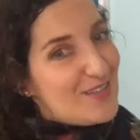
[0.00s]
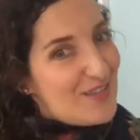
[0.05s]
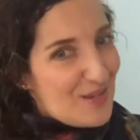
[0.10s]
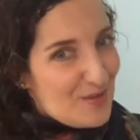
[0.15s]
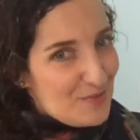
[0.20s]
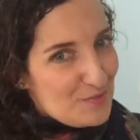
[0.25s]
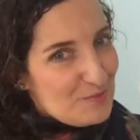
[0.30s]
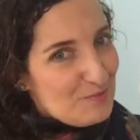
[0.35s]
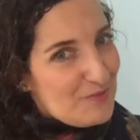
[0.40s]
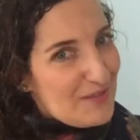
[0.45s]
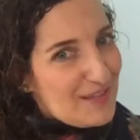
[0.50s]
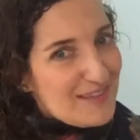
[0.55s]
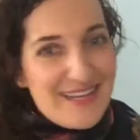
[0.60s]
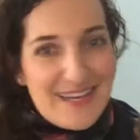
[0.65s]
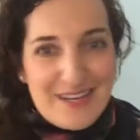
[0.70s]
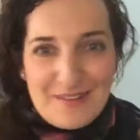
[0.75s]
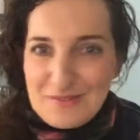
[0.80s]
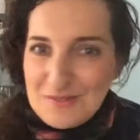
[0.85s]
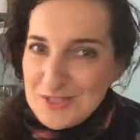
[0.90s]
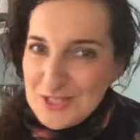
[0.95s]
that would be
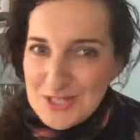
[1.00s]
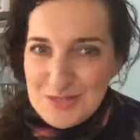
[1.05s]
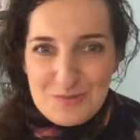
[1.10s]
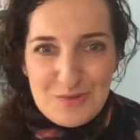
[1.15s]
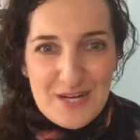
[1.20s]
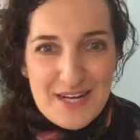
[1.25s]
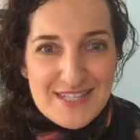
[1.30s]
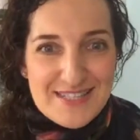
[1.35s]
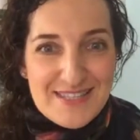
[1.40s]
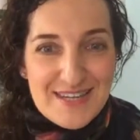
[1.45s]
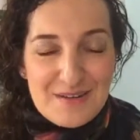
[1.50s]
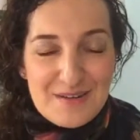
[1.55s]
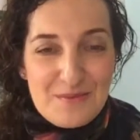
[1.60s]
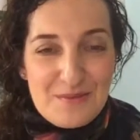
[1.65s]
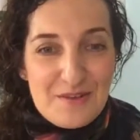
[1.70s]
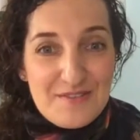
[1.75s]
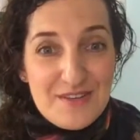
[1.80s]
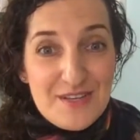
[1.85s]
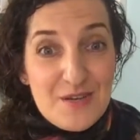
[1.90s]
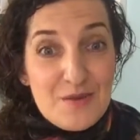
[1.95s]
which is what I started
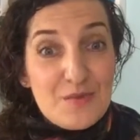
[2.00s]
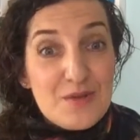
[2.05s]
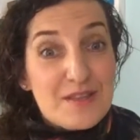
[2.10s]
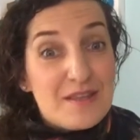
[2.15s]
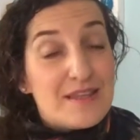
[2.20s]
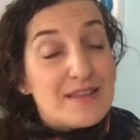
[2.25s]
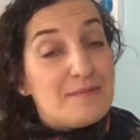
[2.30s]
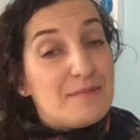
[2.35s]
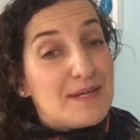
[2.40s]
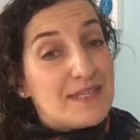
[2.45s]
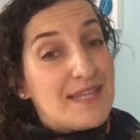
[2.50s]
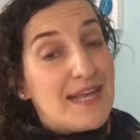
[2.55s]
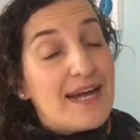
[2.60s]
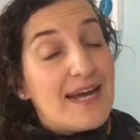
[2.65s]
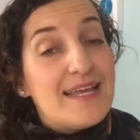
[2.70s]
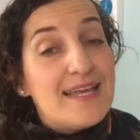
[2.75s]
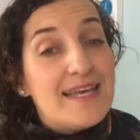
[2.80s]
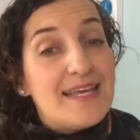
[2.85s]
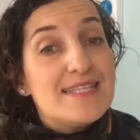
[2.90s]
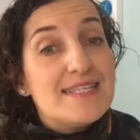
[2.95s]
my video with. But
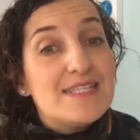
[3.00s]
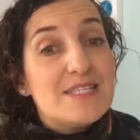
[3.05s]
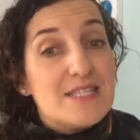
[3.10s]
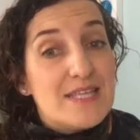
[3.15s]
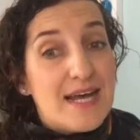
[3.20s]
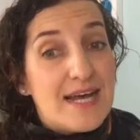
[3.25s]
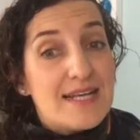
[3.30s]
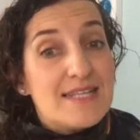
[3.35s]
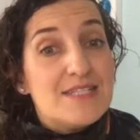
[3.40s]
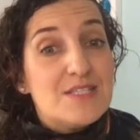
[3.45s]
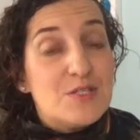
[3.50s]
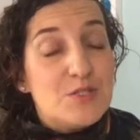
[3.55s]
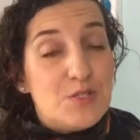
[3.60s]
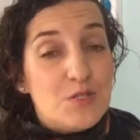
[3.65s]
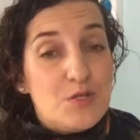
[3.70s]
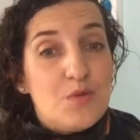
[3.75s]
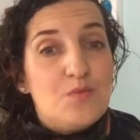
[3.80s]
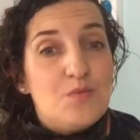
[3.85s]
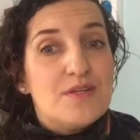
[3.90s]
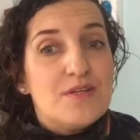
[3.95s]
that has to
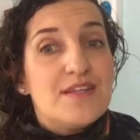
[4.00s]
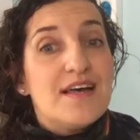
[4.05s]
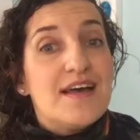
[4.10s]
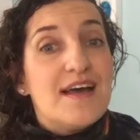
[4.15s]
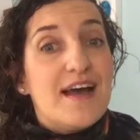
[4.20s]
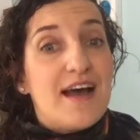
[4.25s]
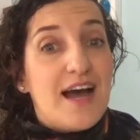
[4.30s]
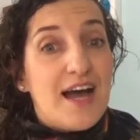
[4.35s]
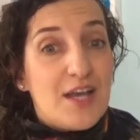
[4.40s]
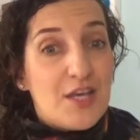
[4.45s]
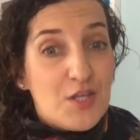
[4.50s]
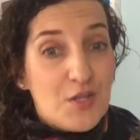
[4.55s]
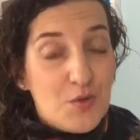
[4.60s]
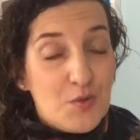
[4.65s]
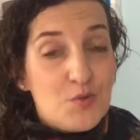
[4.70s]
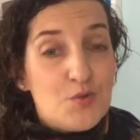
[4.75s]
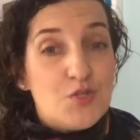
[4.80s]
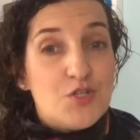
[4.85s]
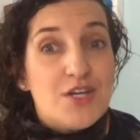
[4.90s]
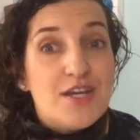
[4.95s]
do with a
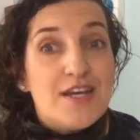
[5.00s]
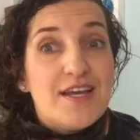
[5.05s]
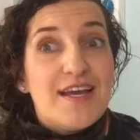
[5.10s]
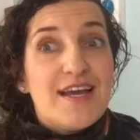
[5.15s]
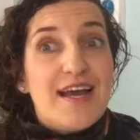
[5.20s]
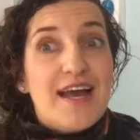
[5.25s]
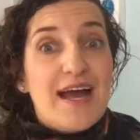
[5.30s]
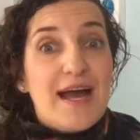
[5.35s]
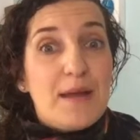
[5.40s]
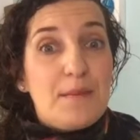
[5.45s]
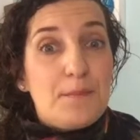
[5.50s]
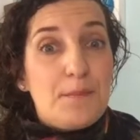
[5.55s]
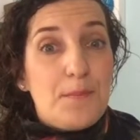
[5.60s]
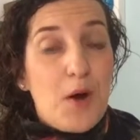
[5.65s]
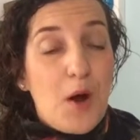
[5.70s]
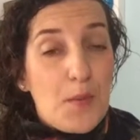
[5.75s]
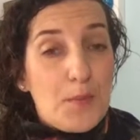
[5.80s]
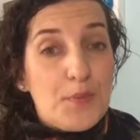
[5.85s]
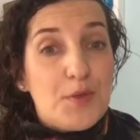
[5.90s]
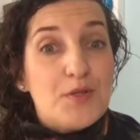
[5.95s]
huge
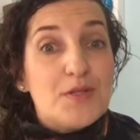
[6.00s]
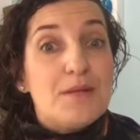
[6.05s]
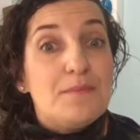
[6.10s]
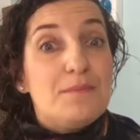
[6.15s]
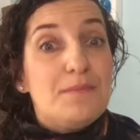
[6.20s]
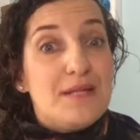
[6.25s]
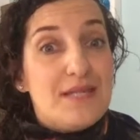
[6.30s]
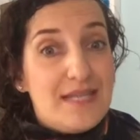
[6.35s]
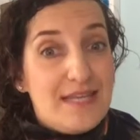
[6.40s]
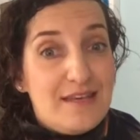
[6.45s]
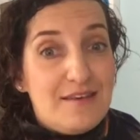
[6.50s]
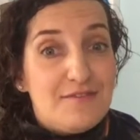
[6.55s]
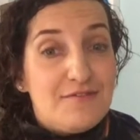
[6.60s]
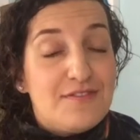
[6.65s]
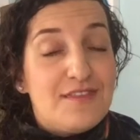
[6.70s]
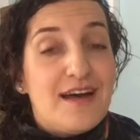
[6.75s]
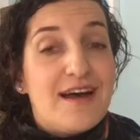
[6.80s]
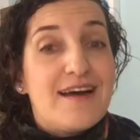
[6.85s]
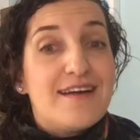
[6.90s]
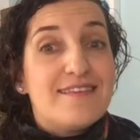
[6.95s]
unpopular belief
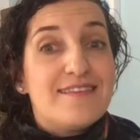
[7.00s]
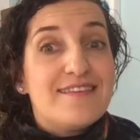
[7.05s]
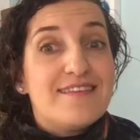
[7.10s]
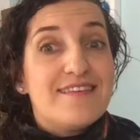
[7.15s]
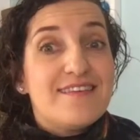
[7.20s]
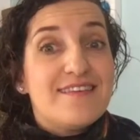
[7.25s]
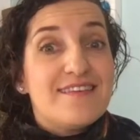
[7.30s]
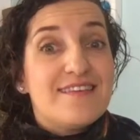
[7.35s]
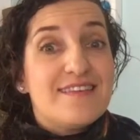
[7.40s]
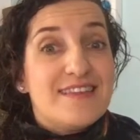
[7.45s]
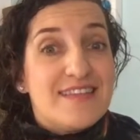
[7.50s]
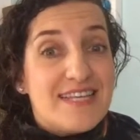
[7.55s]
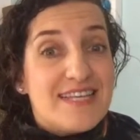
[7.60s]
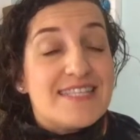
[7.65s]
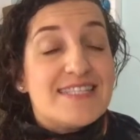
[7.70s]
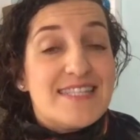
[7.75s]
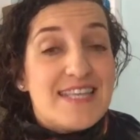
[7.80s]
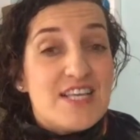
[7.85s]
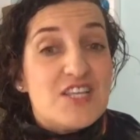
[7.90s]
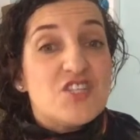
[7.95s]
that
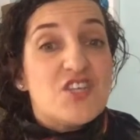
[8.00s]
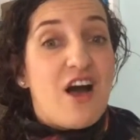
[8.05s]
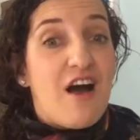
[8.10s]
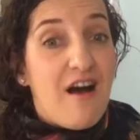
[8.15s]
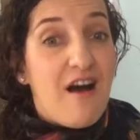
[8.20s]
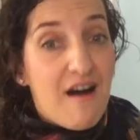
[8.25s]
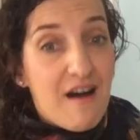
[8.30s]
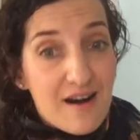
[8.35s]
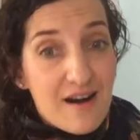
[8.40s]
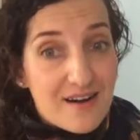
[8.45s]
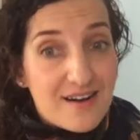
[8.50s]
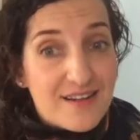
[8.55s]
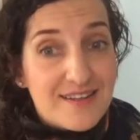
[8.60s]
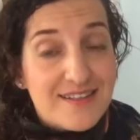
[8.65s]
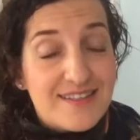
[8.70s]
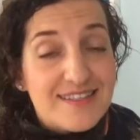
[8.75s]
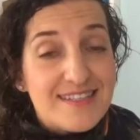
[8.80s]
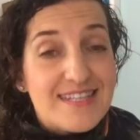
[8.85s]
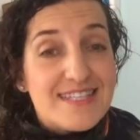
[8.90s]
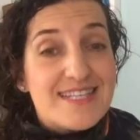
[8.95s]
this is hard.
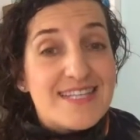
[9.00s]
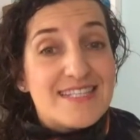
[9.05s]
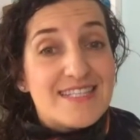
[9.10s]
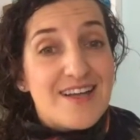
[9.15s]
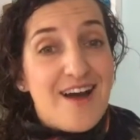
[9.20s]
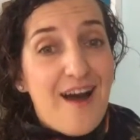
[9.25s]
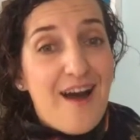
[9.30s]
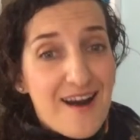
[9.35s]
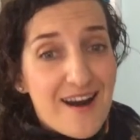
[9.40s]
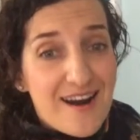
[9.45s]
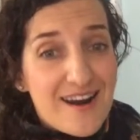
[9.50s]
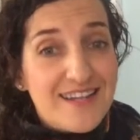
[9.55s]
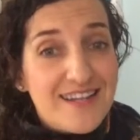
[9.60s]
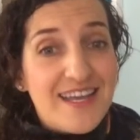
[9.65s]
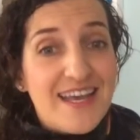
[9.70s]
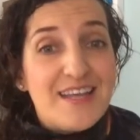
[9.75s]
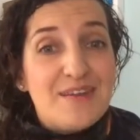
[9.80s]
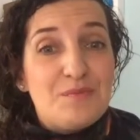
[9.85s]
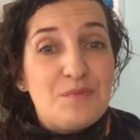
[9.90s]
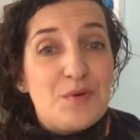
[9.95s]
This is hard,
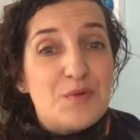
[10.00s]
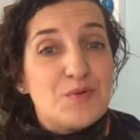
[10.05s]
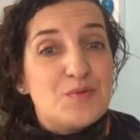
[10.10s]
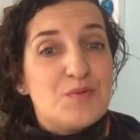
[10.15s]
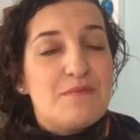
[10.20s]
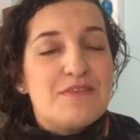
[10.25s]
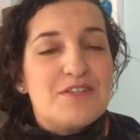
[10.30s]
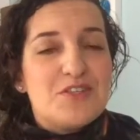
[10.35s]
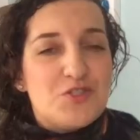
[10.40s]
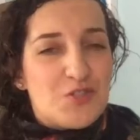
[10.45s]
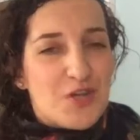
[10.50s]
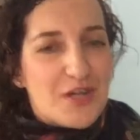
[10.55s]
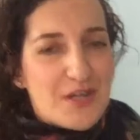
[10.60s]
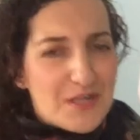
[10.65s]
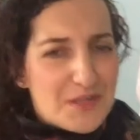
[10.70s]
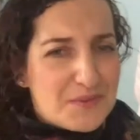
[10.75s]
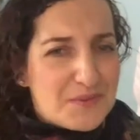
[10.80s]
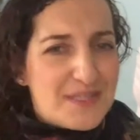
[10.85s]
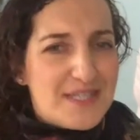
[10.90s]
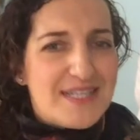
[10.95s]
and most women
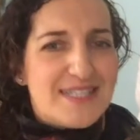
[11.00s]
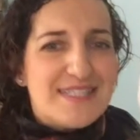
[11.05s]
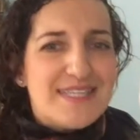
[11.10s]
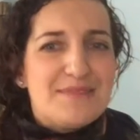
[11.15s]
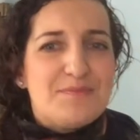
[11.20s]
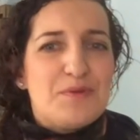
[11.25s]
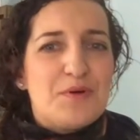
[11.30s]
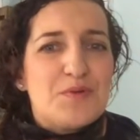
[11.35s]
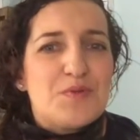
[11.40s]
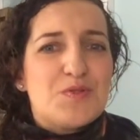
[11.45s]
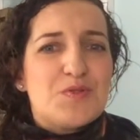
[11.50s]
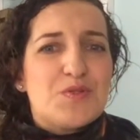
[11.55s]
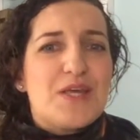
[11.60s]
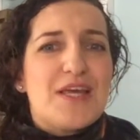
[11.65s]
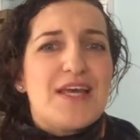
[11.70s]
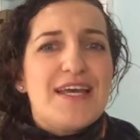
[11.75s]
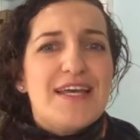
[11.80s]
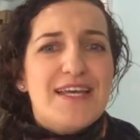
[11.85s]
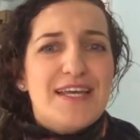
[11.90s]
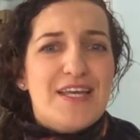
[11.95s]
struggle with this, and most,
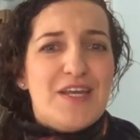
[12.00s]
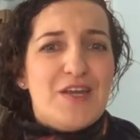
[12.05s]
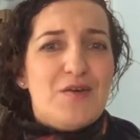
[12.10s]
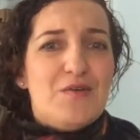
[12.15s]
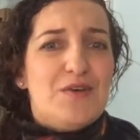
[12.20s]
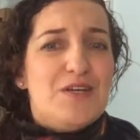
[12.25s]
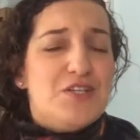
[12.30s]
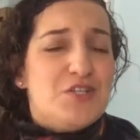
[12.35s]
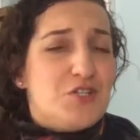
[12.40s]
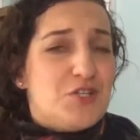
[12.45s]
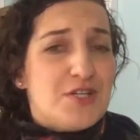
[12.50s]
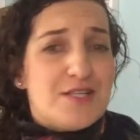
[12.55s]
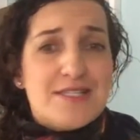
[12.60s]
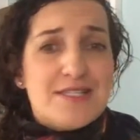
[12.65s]
it's